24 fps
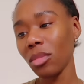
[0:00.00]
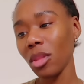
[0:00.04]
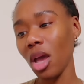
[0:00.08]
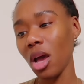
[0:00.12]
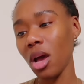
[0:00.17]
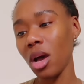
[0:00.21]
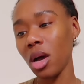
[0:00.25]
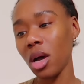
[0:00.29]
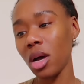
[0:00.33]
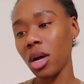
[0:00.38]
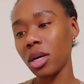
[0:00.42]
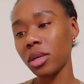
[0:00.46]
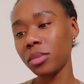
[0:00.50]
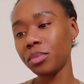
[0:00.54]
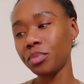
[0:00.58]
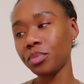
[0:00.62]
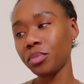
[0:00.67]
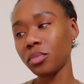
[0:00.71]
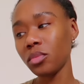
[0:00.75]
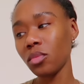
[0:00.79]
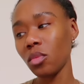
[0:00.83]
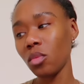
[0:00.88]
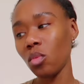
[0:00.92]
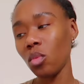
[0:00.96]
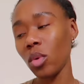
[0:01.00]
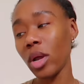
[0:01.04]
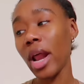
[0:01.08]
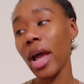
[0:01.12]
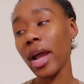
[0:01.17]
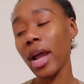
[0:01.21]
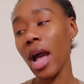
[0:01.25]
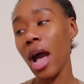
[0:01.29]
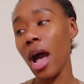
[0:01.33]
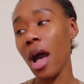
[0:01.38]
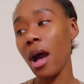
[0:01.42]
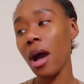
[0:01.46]
when
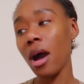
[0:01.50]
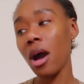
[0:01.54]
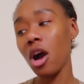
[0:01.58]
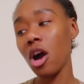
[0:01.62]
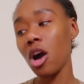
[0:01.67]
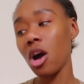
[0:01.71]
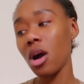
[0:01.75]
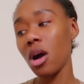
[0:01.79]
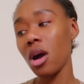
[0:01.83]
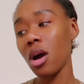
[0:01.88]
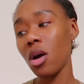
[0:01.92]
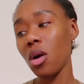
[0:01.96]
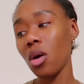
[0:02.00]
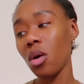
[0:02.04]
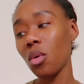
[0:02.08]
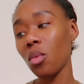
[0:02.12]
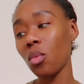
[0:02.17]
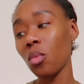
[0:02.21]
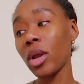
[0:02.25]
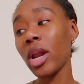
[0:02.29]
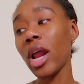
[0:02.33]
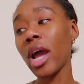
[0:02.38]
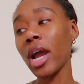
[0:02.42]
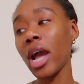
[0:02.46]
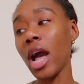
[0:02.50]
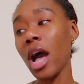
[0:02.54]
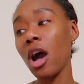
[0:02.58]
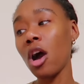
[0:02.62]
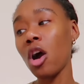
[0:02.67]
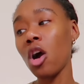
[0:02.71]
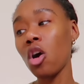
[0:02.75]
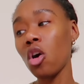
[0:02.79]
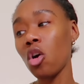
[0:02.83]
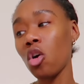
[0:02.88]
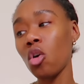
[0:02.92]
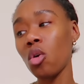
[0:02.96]
I
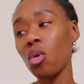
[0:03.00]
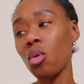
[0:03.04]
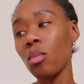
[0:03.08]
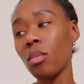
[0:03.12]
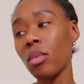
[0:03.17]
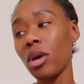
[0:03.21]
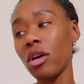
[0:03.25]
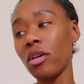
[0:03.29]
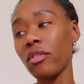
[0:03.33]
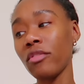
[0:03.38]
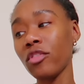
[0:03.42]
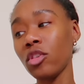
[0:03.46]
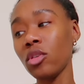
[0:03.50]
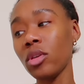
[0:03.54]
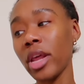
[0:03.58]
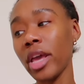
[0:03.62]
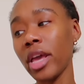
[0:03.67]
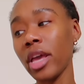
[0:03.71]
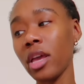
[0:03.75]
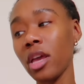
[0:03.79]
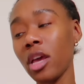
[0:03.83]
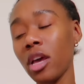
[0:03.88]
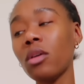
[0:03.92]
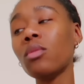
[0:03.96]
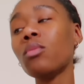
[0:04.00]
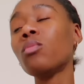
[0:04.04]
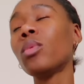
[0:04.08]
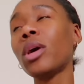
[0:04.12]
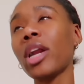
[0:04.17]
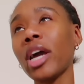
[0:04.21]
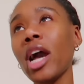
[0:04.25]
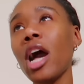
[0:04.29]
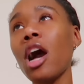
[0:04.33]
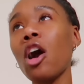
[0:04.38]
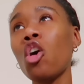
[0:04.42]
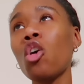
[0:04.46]
got home
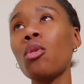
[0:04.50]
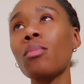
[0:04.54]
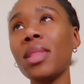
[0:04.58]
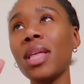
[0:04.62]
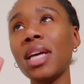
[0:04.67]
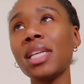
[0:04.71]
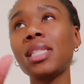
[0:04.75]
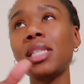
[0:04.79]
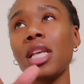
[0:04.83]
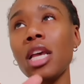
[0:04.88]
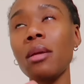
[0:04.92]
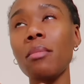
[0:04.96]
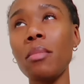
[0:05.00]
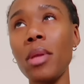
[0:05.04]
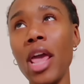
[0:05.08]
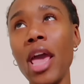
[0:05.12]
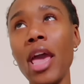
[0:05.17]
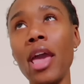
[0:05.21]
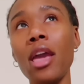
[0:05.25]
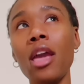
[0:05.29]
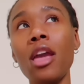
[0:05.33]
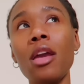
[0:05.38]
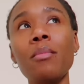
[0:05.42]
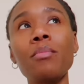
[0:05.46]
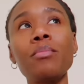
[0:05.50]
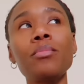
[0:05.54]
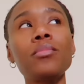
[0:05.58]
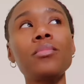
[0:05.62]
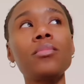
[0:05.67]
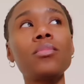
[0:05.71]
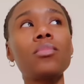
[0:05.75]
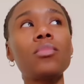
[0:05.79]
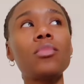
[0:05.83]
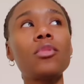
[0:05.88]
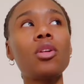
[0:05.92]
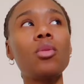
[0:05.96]
that same day
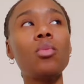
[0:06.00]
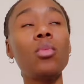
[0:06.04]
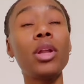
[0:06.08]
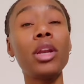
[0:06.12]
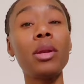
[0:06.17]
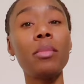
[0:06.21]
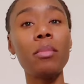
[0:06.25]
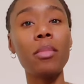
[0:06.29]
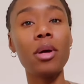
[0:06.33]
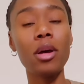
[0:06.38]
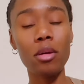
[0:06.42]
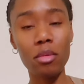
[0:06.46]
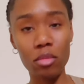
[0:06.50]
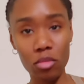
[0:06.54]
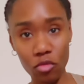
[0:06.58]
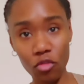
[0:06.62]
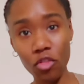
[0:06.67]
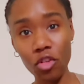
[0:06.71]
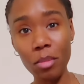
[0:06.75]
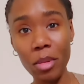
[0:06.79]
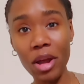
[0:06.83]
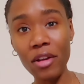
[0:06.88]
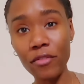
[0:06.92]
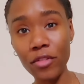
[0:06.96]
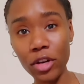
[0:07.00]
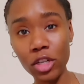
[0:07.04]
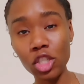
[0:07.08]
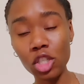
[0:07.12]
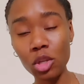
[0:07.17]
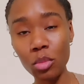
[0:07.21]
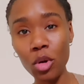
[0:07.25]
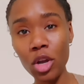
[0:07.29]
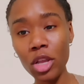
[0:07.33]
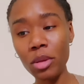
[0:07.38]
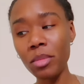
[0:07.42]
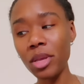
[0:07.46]
from my first
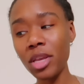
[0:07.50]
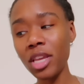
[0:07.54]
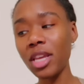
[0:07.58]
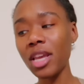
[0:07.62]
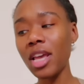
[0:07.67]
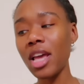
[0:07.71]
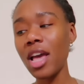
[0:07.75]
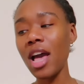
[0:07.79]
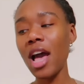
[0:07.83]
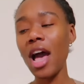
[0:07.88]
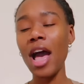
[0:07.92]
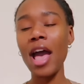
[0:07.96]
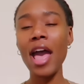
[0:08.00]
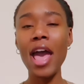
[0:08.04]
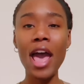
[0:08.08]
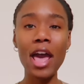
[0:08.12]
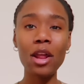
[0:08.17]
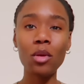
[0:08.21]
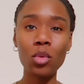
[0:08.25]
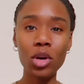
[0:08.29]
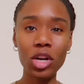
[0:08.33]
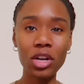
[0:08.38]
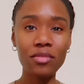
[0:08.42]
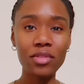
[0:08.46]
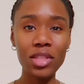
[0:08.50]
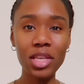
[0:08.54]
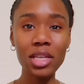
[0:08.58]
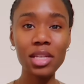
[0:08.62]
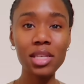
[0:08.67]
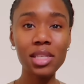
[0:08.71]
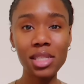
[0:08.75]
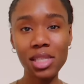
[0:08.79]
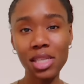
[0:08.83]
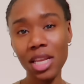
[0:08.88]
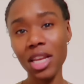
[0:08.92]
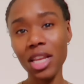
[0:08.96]
appointment, I had one of
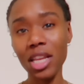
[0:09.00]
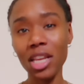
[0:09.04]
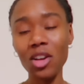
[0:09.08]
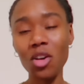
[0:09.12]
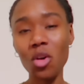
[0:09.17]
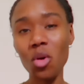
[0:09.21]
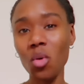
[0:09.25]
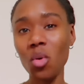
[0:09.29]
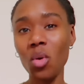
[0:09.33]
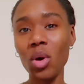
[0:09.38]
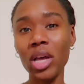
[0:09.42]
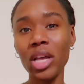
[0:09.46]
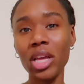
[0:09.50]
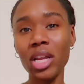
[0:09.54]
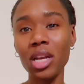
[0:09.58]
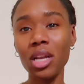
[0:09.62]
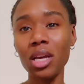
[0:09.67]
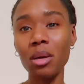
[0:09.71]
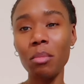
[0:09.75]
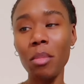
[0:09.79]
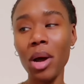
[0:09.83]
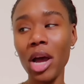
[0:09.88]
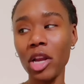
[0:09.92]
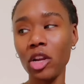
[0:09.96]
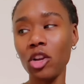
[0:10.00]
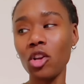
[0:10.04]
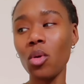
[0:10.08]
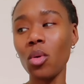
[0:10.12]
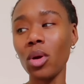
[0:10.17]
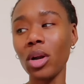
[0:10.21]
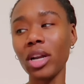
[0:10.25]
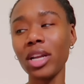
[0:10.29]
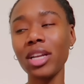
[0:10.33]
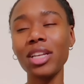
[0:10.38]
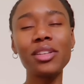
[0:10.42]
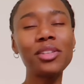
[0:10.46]
these sitting on my
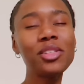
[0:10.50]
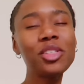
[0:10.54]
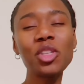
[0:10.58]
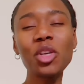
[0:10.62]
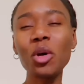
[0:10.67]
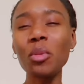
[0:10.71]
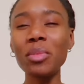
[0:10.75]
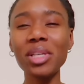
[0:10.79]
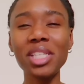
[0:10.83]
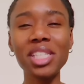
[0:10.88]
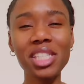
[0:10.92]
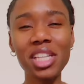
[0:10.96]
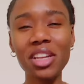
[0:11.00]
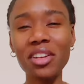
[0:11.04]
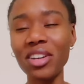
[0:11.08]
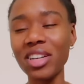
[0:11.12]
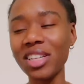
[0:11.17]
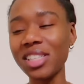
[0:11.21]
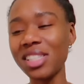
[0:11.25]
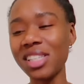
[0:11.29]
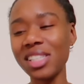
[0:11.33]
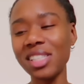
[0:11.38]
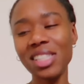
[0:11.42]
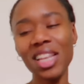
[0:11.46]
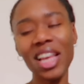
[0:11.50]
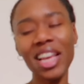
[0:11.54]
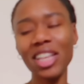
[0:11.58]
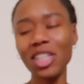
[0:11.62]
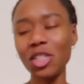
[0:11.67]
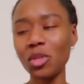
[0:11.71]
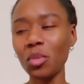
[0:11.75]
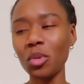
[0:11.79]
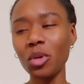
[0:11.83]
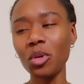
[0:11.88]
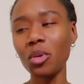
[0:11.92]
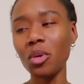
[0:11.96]
door. It's so mysterious. It's like,
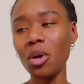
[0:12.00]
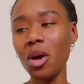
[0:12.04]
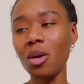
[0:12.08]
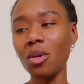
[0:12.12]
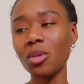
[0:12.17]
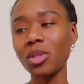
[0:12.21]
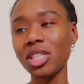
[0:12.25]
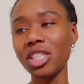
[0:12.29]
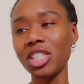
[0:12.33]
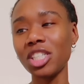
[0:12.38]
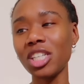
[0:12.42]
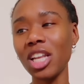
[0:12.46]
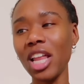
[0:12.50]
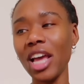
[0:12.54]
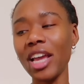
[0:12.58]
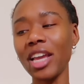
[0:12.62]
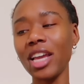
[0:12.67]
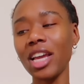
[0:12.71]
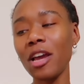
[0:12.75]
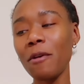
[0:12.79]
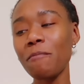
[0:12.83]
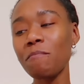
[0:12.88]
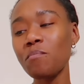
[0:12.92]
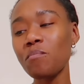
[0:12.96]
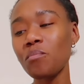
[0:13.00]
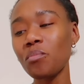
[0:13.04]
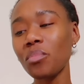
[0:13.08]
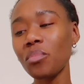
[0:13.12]
it's real cultish. Like,